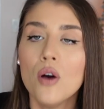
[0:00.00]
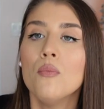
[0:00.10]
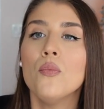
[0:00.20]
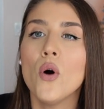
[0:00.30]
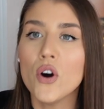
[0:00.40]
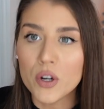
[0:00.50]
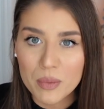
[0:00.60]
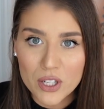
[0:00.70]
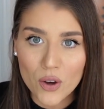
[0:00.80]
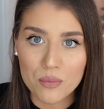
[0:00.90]

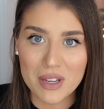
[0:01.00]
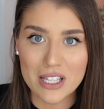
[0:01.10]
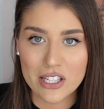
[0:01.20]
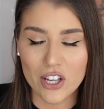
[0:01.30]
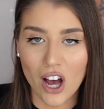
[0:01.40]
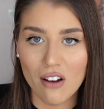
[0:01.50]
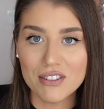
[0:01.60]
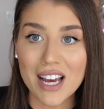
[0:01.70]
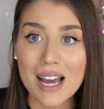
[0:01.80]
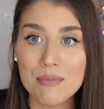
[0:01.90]
Morbido means
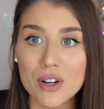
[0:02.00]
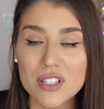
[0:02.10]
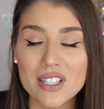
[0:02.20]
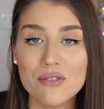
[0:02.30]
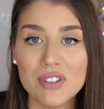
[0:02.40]
soft. I personally